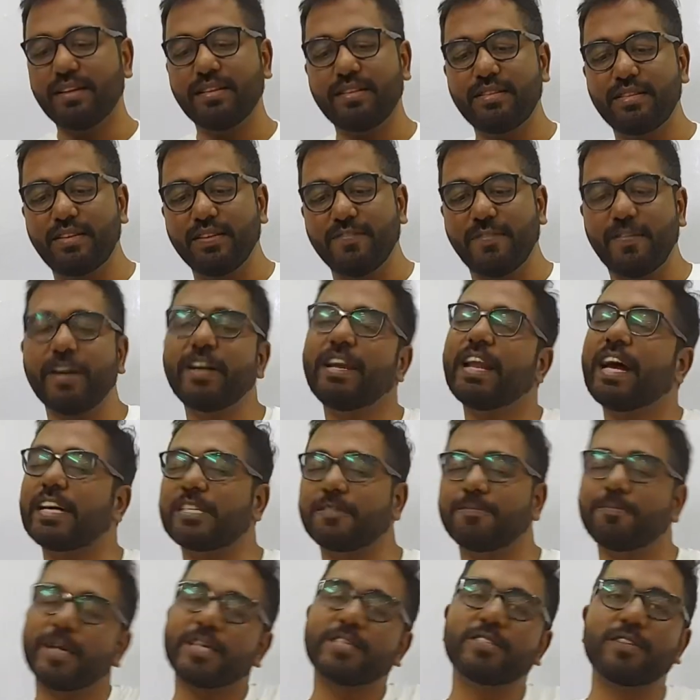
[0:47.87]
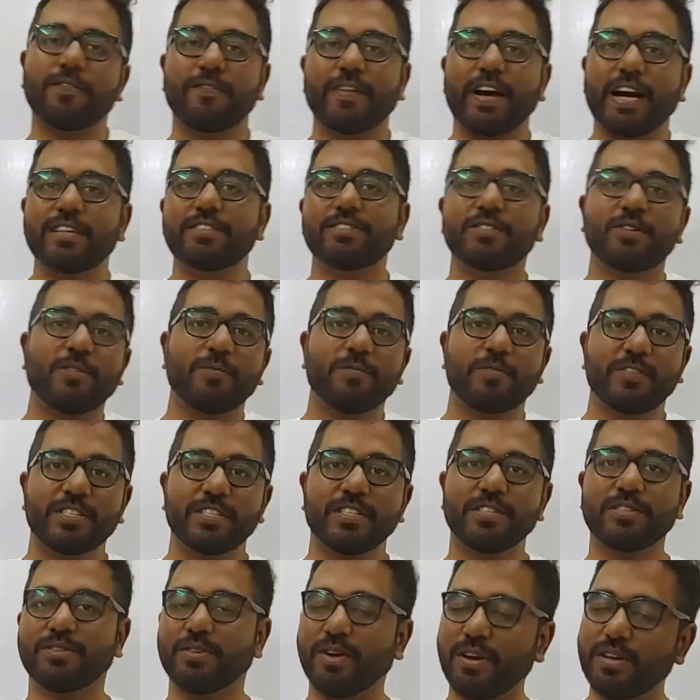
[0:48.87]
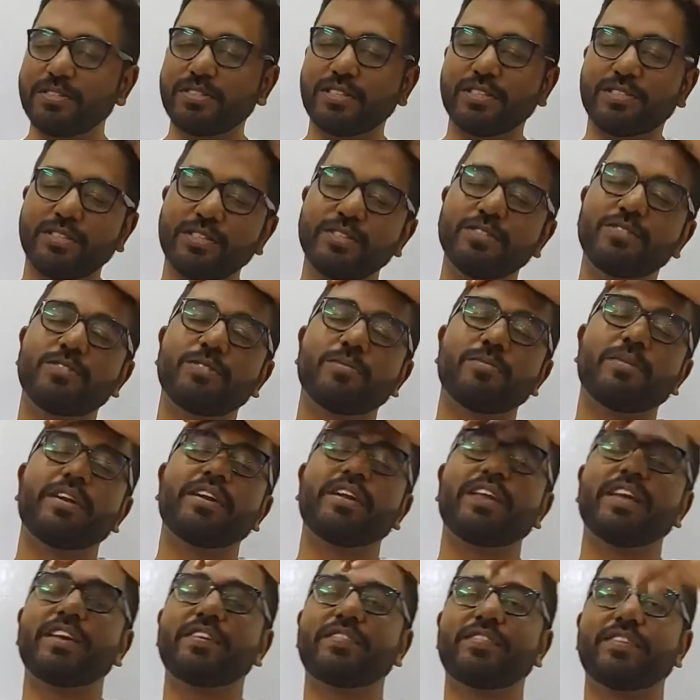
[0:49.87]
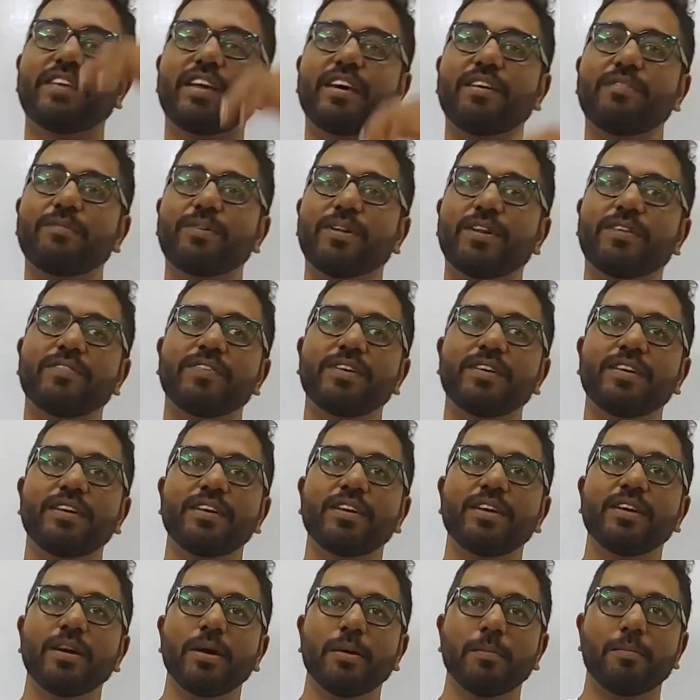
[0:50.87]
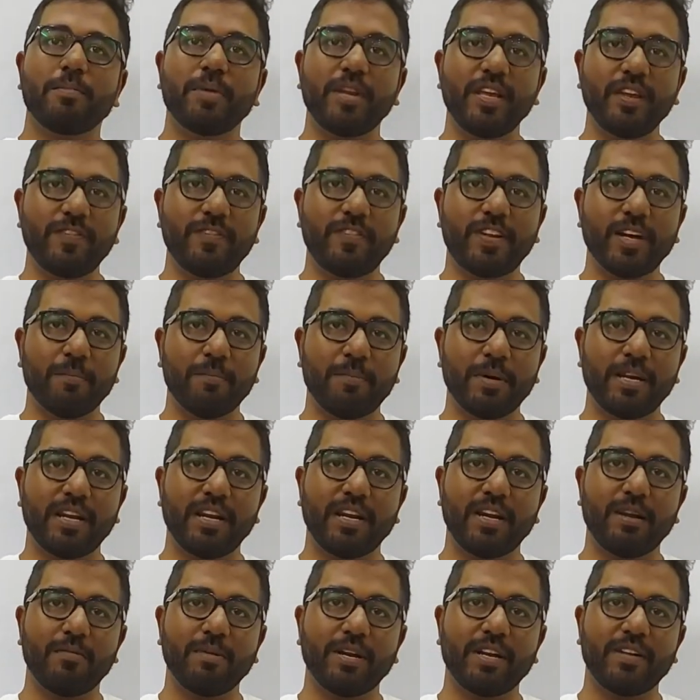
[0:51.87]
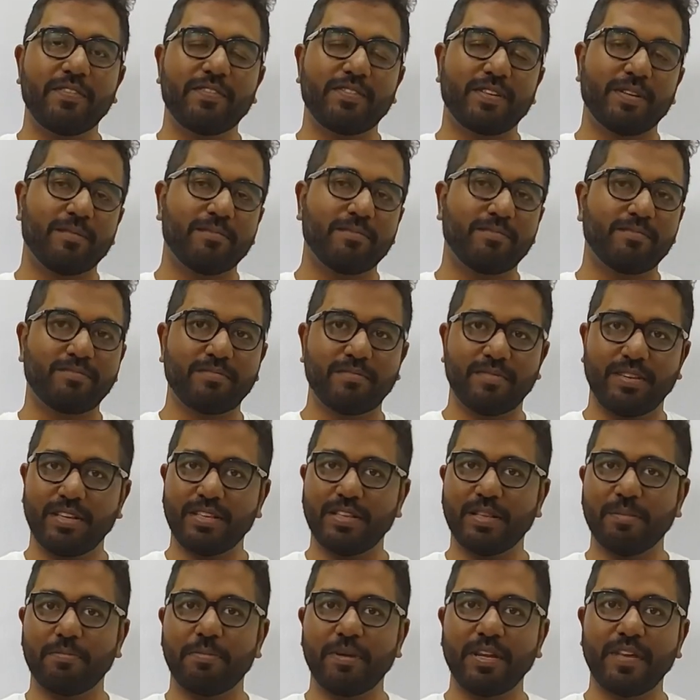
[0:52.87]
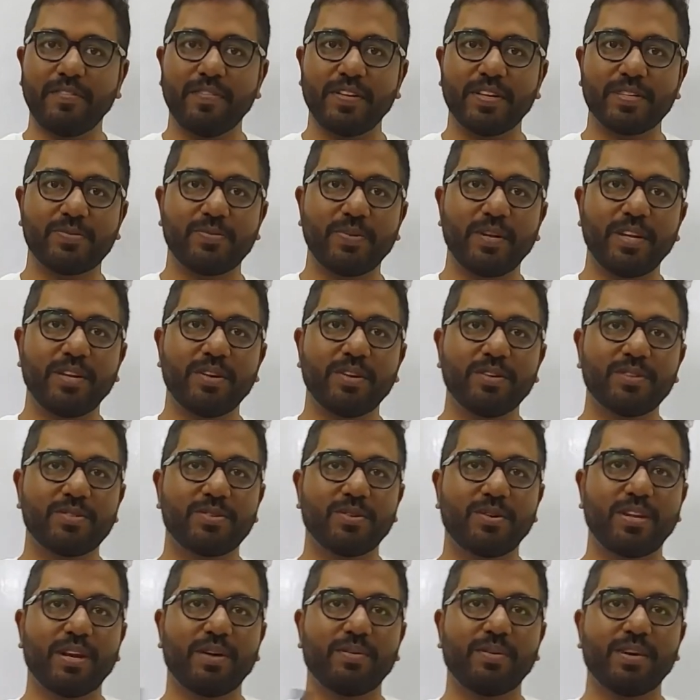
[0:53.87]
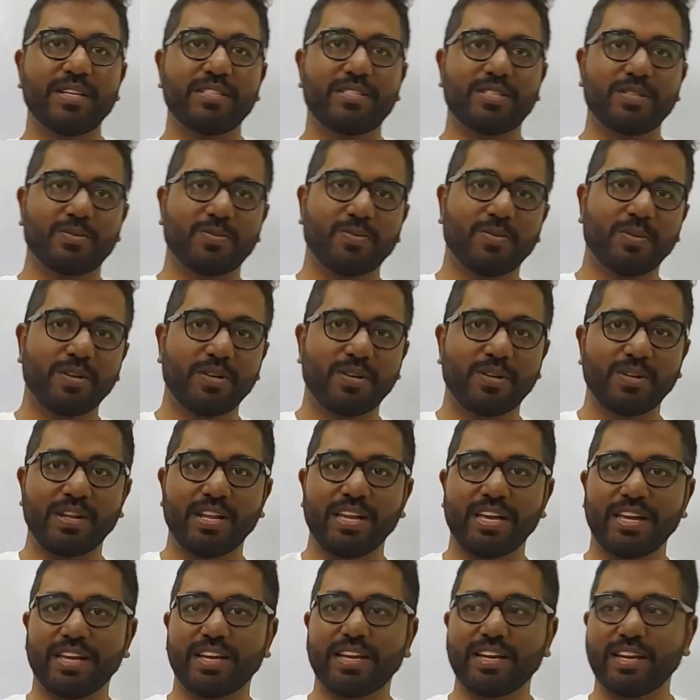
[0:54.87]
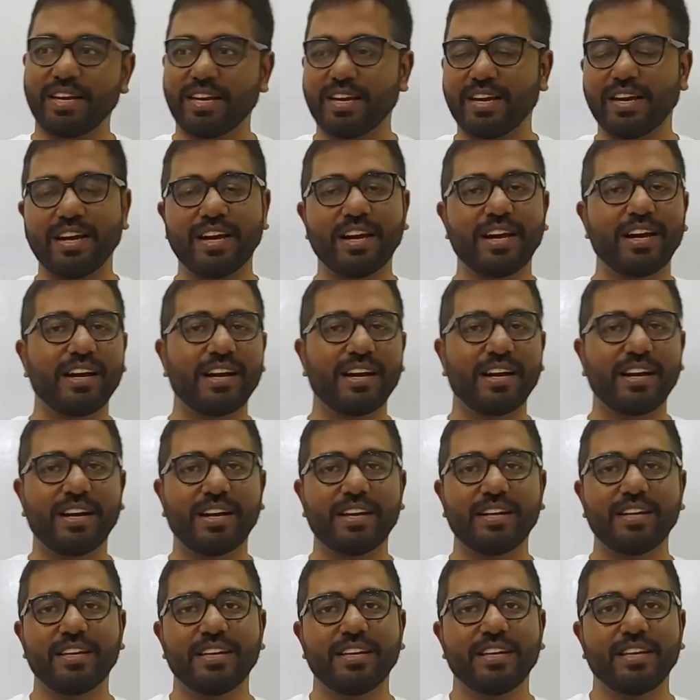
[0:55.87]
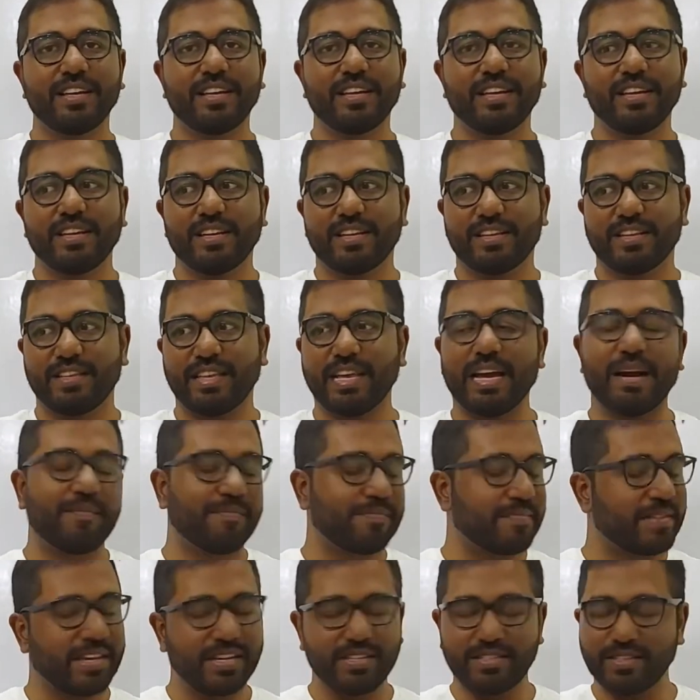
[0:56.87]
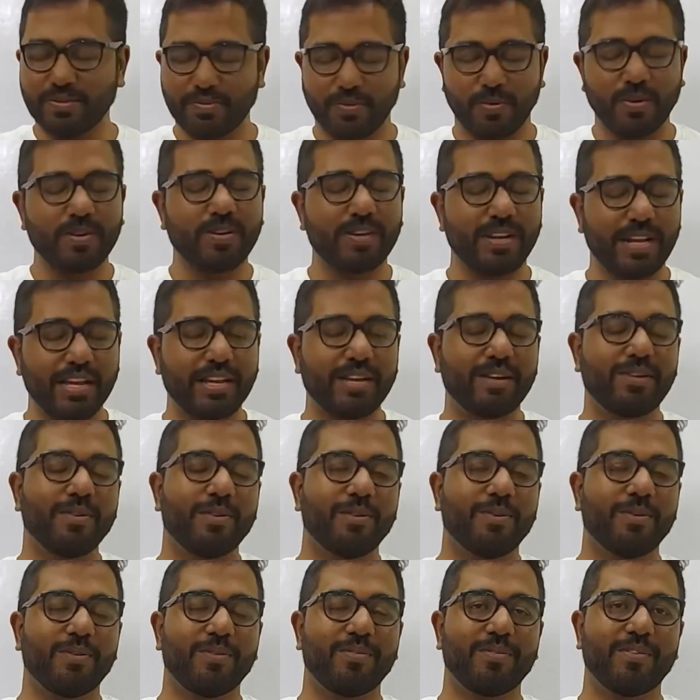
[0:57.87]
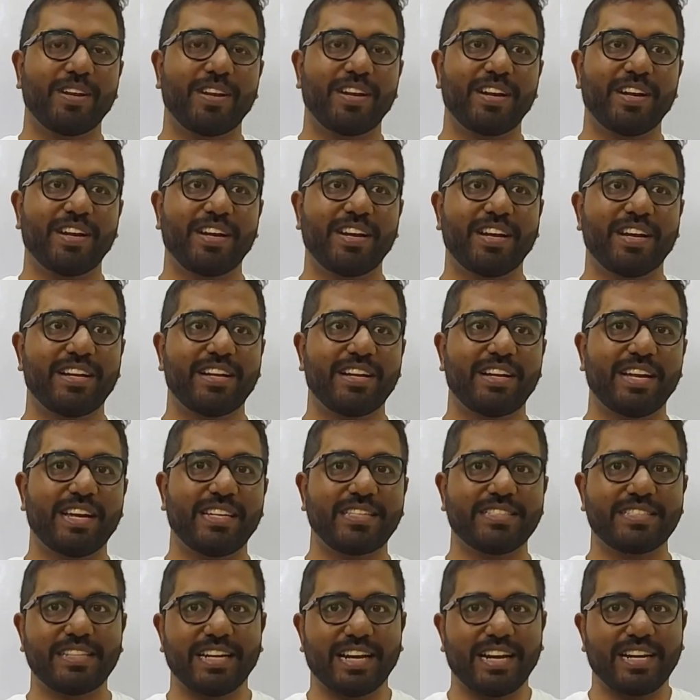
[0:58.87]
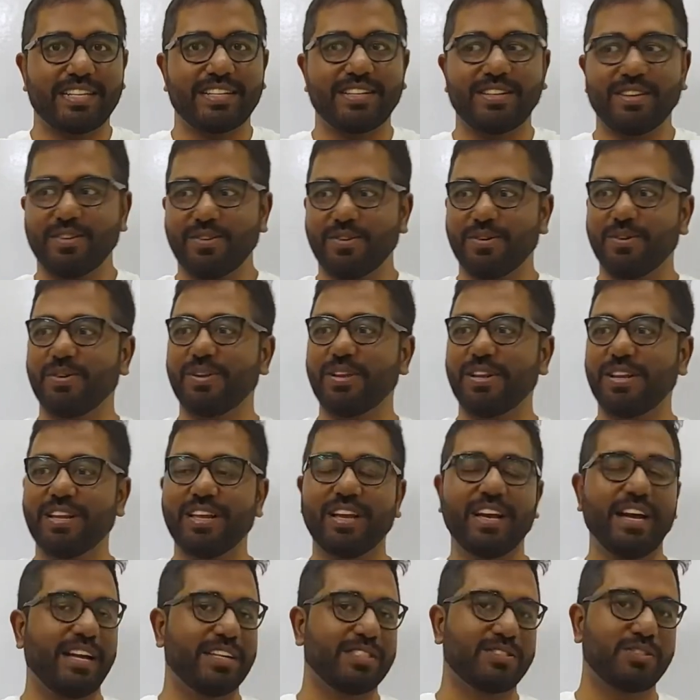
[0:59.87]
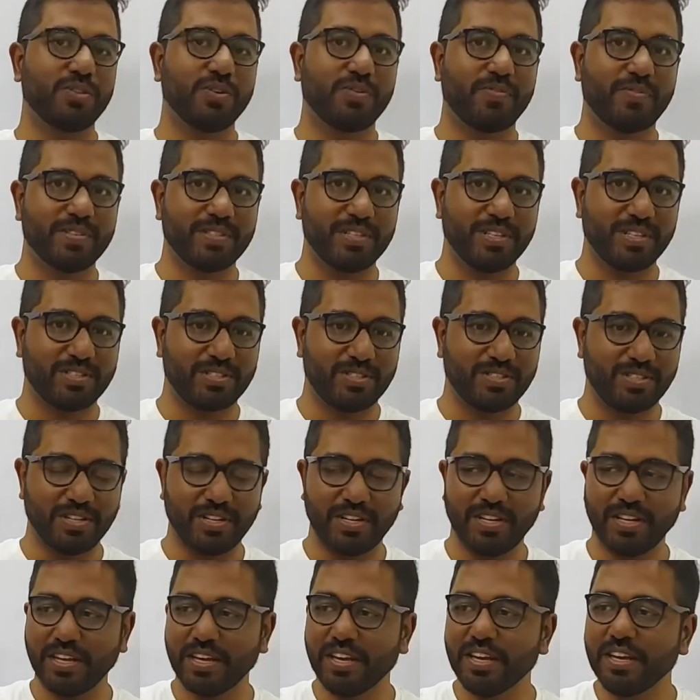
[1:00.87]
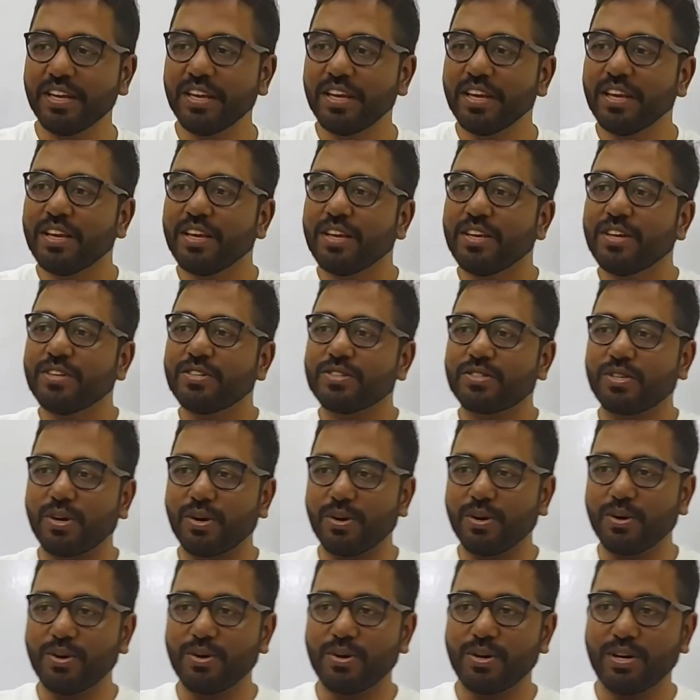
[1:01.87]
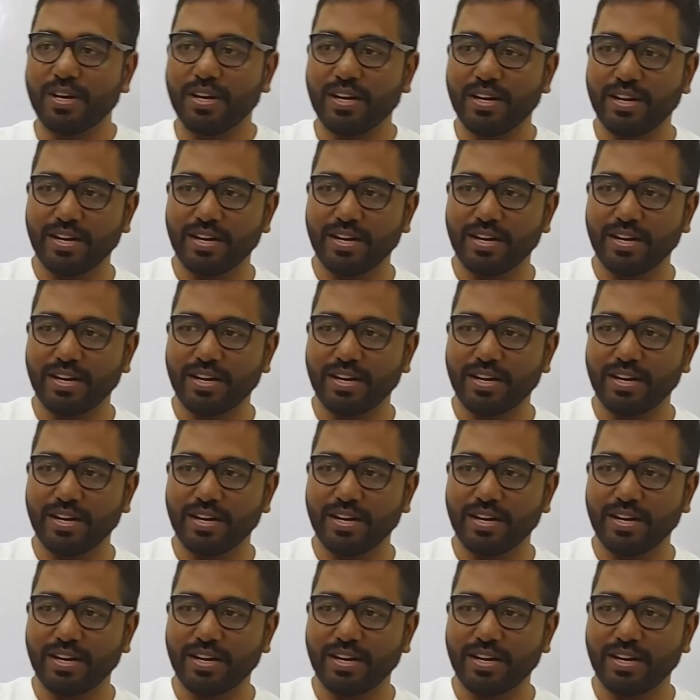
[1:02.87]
different aspects of astrophysics, not just instrumentation. I would have briefed up a little bit from in the previous videos, so now I just want to like I just want to like go over it and like start the whole astrophysics journey. So